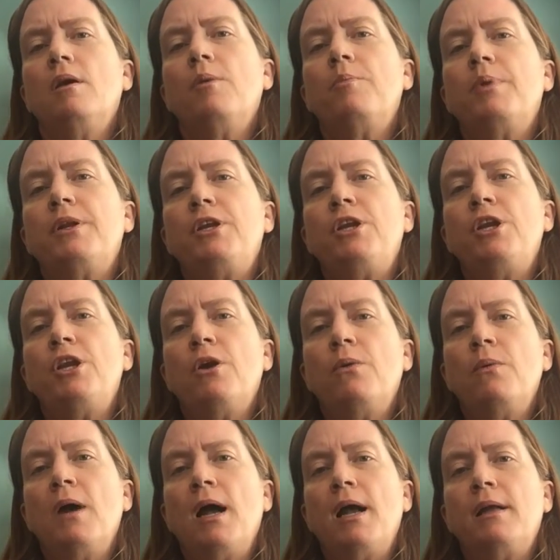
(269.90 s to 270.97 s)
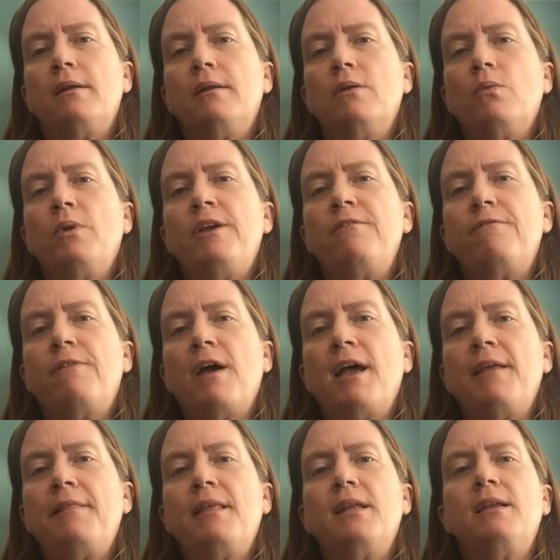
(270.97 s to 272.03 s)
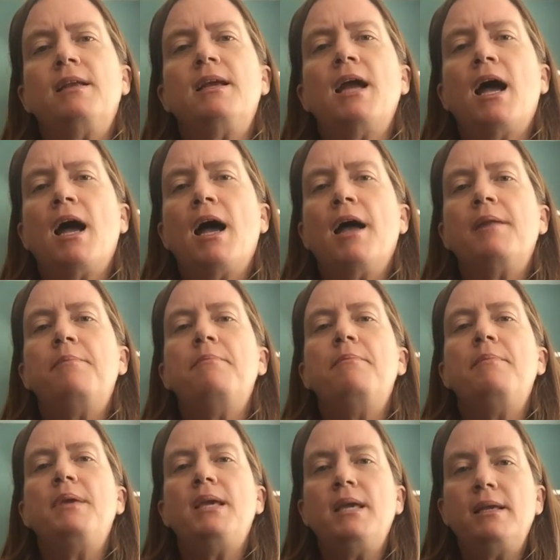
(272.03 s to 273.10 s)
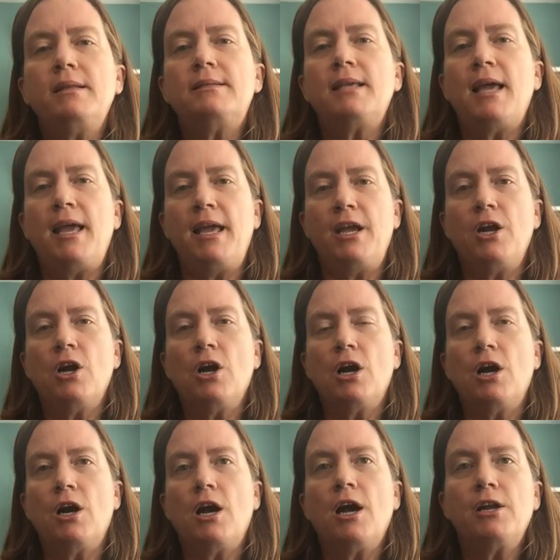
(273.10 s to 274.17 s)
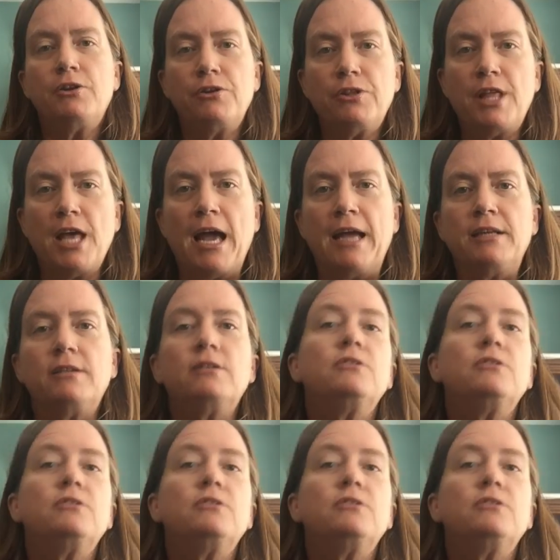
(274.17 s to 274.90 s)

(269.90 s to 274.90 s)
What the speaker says: But you know what? We find that God meets Hagar under that